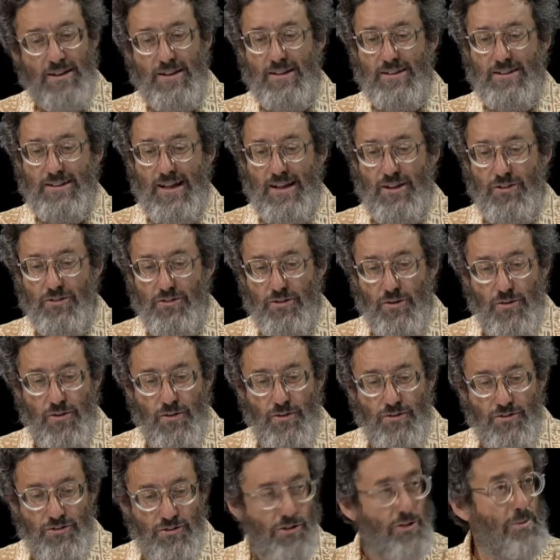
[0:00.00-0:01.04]
And so
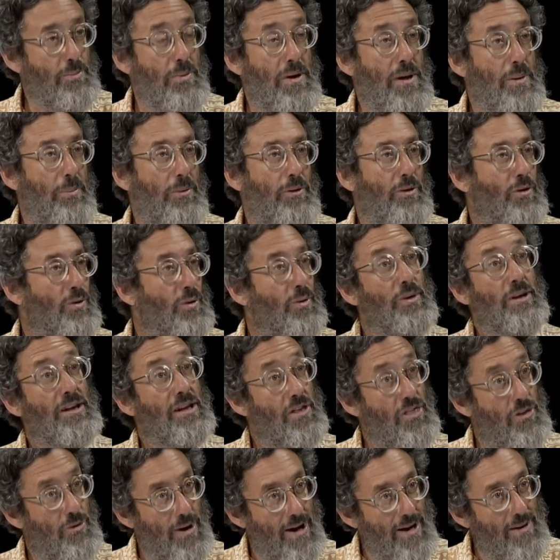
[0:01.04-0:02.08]
there's certain people who are really
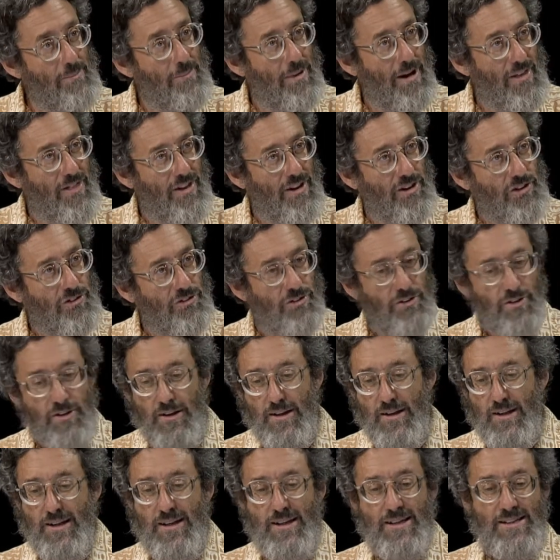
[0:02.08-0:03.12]
threatened by this.
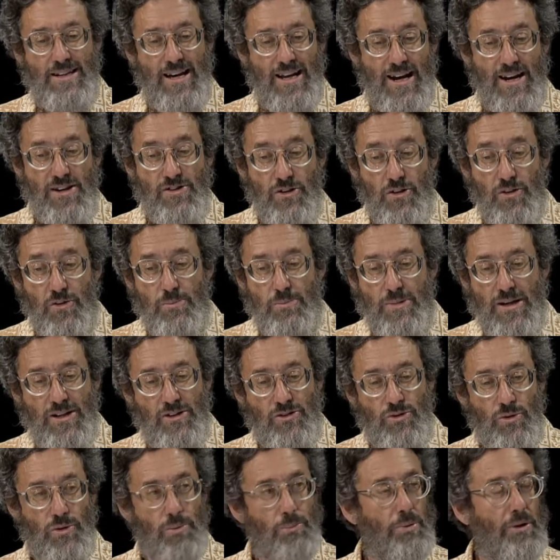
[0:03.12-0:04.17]
And I don't mean
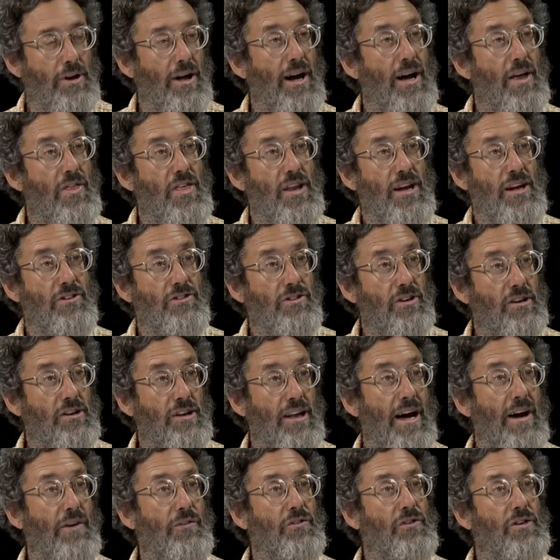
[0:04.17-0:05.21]
to imply that it's the
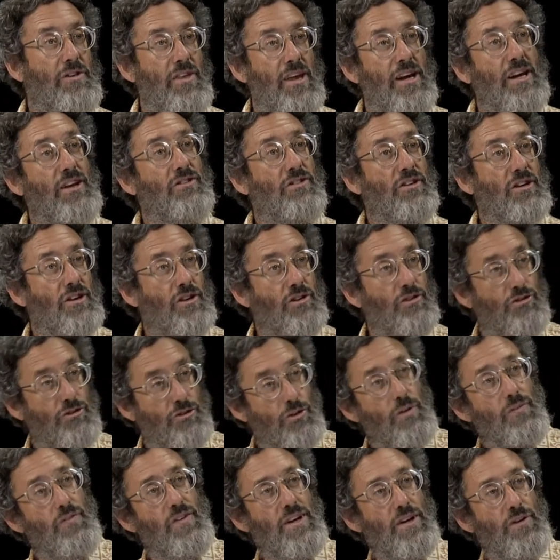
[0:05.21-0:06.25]
left, that it's a
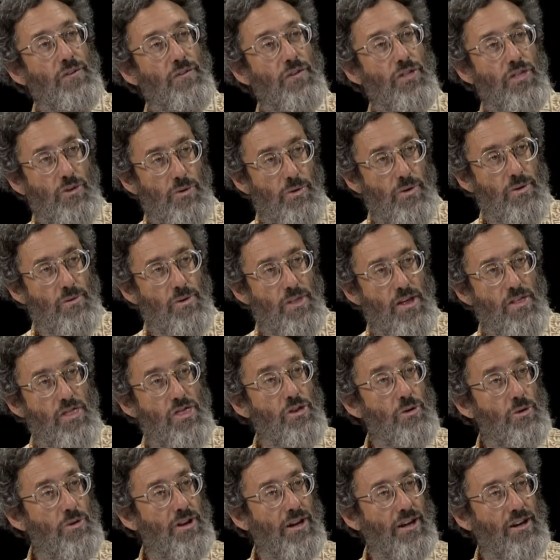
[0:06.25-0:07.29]
conservative, th that, th
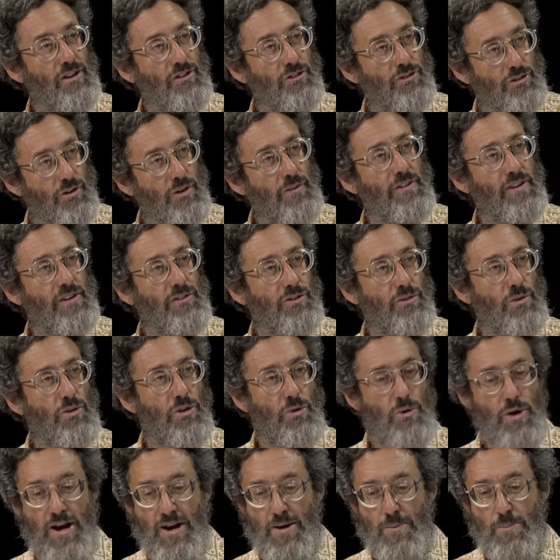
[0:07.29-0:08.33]
that conservatives are
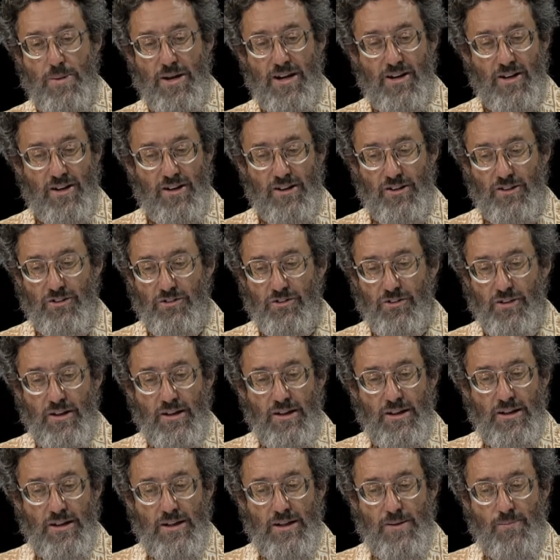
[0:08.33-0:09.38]
threatened because
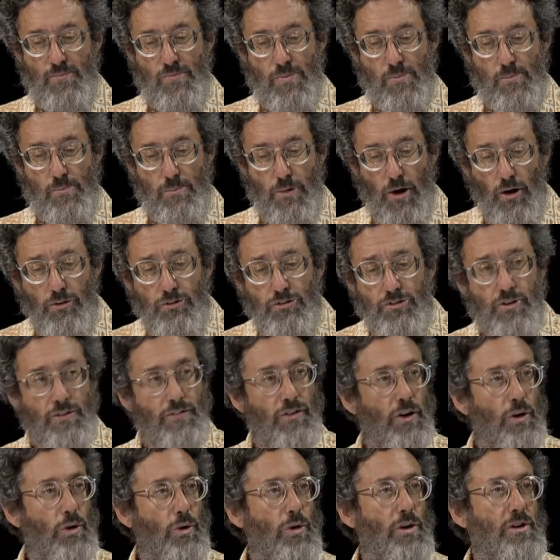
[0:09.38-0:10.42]
most of
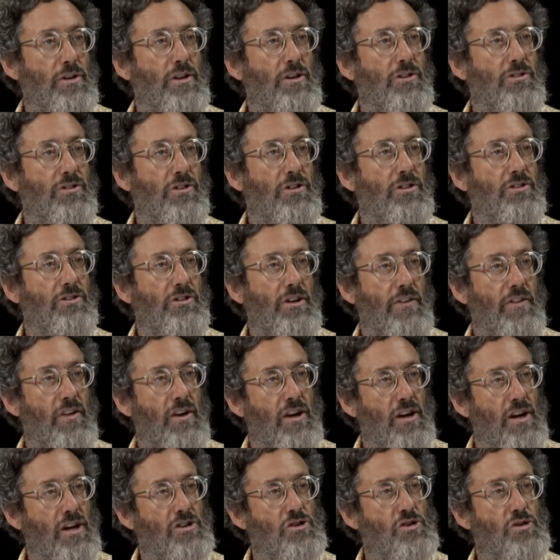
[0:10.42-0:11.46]
our ordinances in the
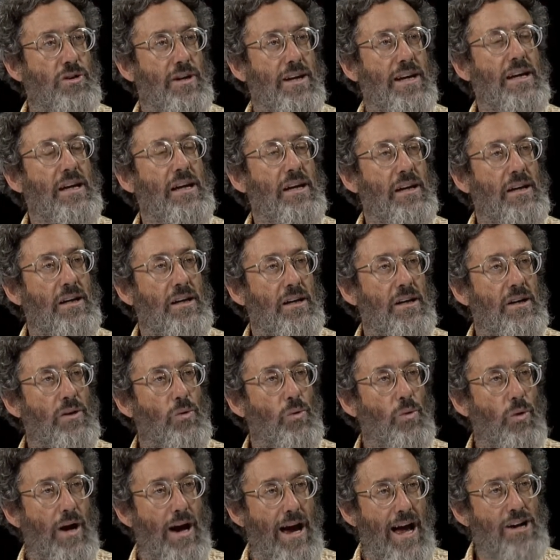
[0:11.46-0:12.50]
country
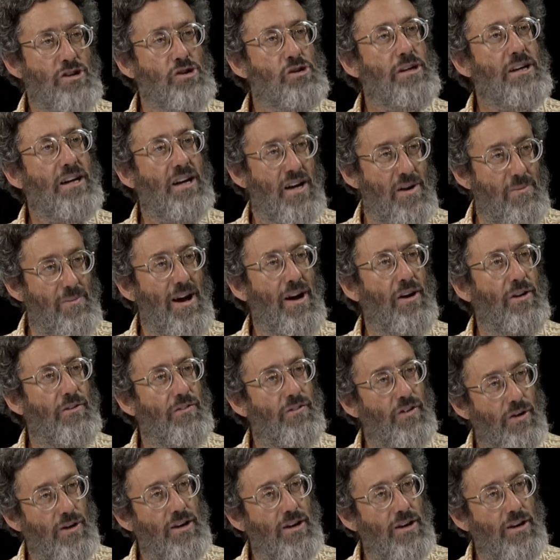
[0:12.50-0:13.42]
will actually come out of very